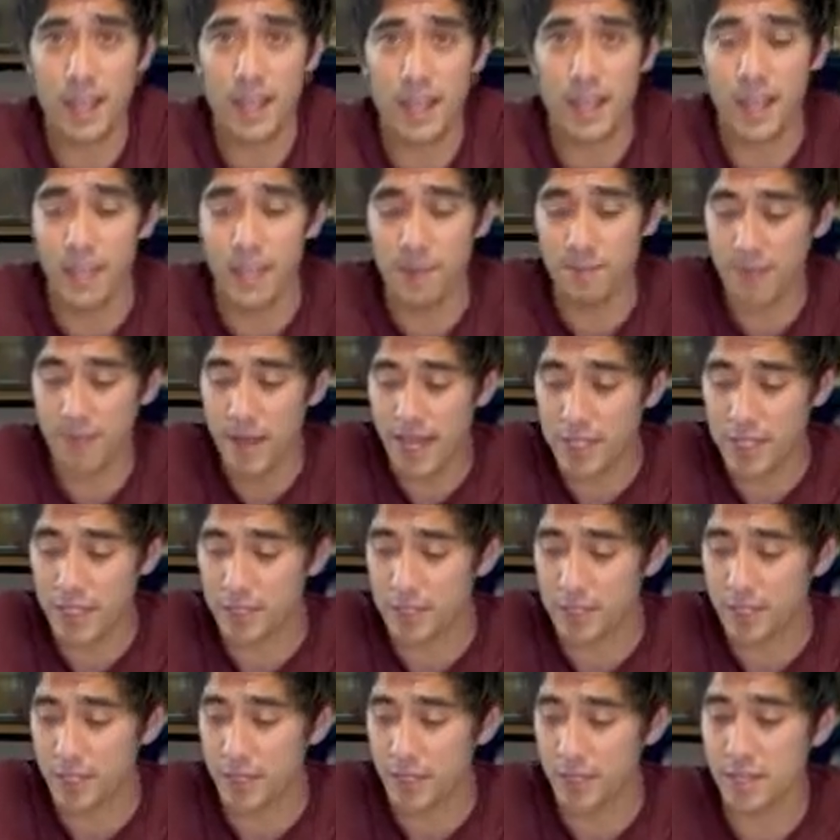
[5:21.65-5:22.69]
and
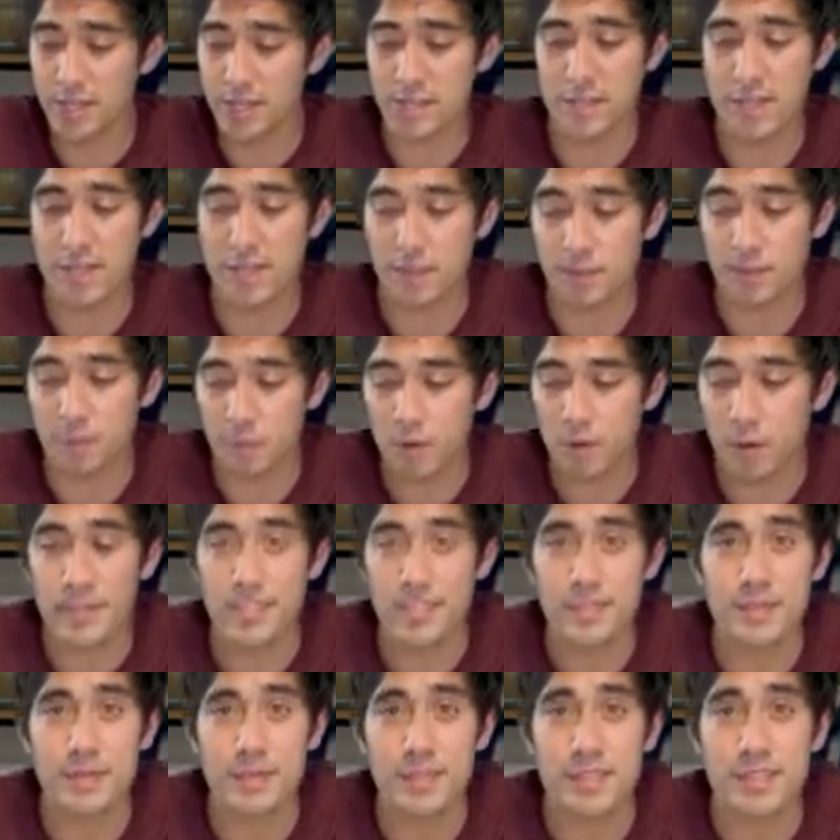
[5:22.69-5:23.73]
magically you're gonna say the one
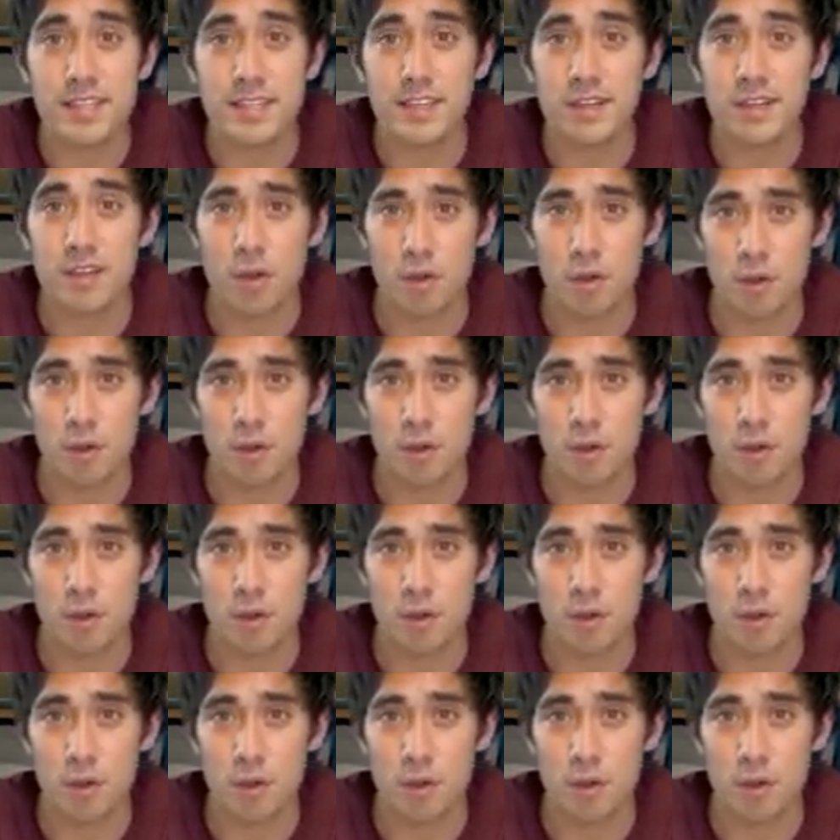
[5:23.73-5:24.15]
that's missing